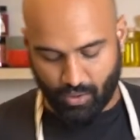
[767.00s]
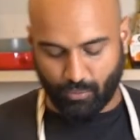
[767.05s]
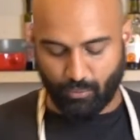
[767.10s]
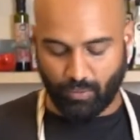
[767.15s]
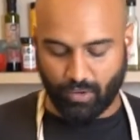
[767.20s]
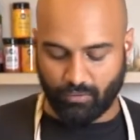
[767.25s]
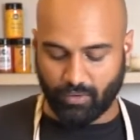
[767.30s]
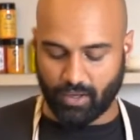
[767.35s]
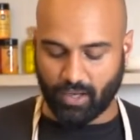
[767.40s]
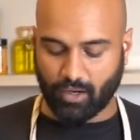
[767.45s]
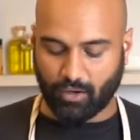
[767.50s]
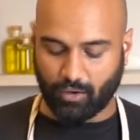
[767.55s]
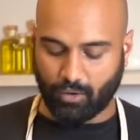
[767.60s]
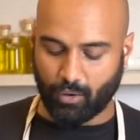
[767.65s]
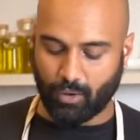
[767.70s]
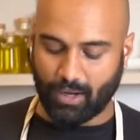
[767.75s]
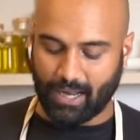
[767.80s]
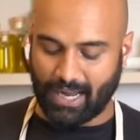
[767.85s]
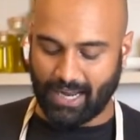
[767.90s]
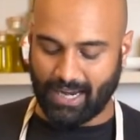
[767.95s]
we will
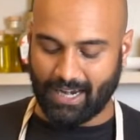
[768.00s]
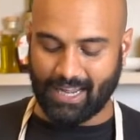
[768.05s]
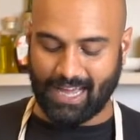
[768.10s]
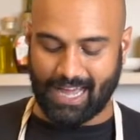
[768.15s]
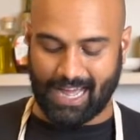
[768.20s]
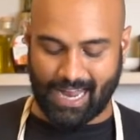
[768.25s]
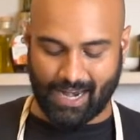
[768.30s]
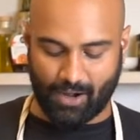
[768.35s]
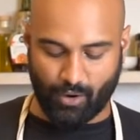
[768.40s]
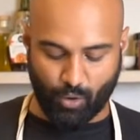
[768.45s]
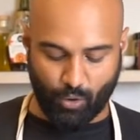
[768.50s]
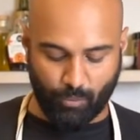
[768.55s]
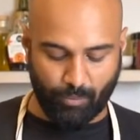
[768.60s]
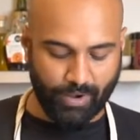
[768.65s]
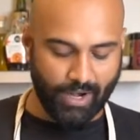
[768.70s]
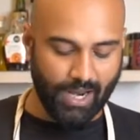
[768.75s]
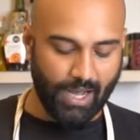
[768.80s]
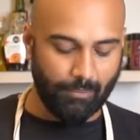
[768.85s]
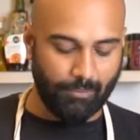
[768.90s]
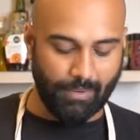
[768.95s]
go ahead and
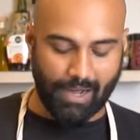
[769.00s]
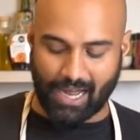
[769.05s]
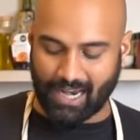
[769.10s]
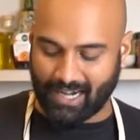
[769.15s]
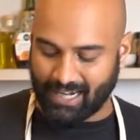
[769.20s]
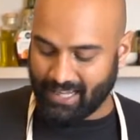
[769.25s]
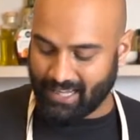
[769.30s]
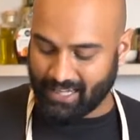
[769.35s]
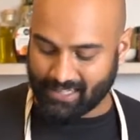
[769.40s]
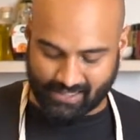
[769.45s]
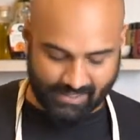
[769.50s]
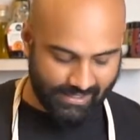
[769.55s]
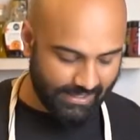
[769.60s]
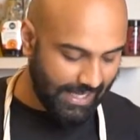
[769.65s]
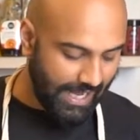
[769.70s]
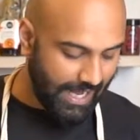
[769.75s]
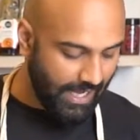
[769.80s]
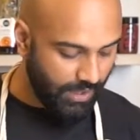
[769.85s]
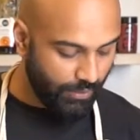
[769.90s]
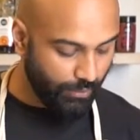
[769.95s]
open up our dates
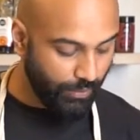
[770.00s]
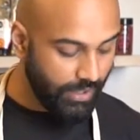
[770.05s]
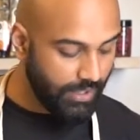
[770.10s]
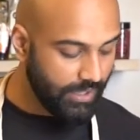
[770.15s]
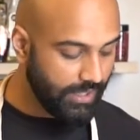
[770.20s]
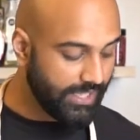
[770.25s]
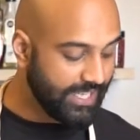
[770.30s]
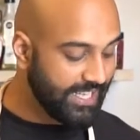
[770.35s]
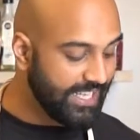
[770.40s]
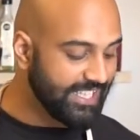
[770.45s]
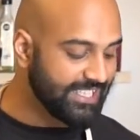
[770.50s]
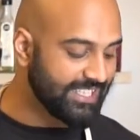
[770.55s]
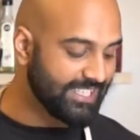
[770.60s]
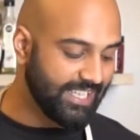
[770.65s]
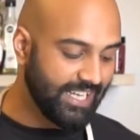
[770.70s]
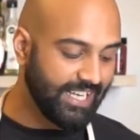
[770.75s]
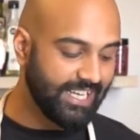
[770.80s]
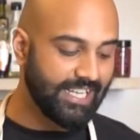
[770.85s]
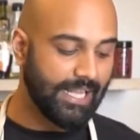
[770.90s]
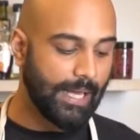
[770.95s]
and we'll
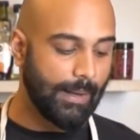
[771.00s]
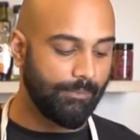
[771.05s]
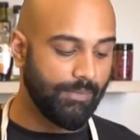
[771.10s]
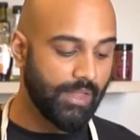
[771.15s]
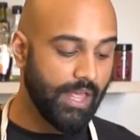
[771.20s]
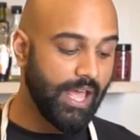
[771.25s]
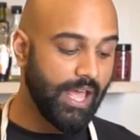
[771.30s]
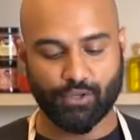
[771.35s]
de-seed them.